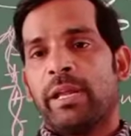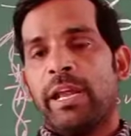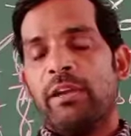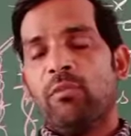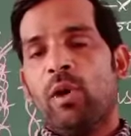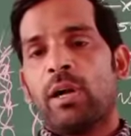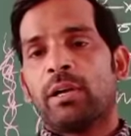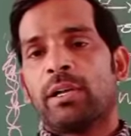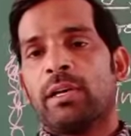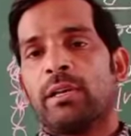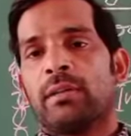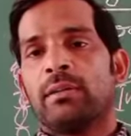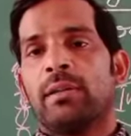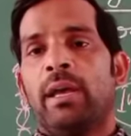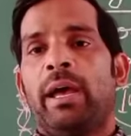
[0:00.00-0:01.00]
rainwater
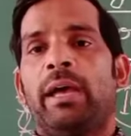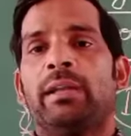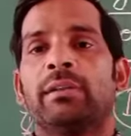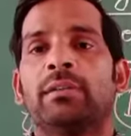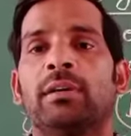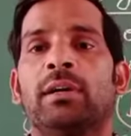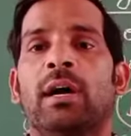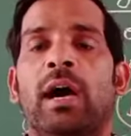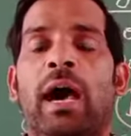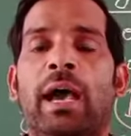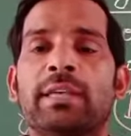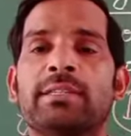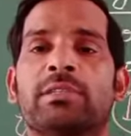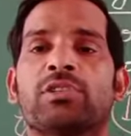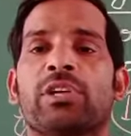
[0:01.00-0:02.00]
and
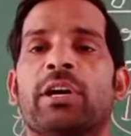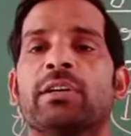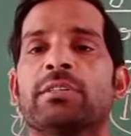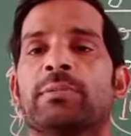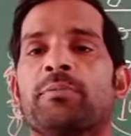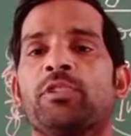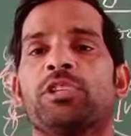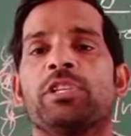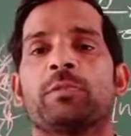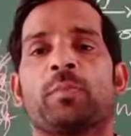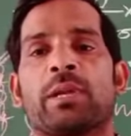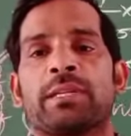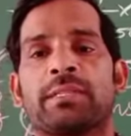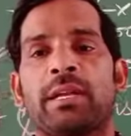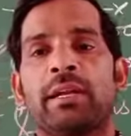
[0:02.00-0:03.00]
ice chunks which is
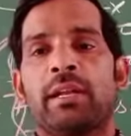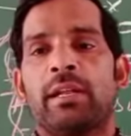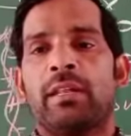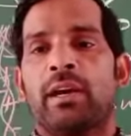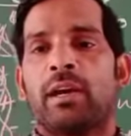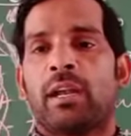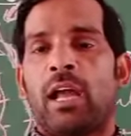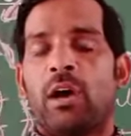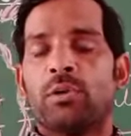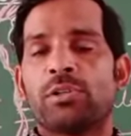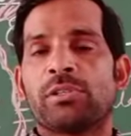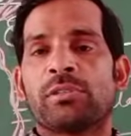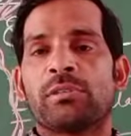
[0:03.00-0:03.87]
present in the clouds.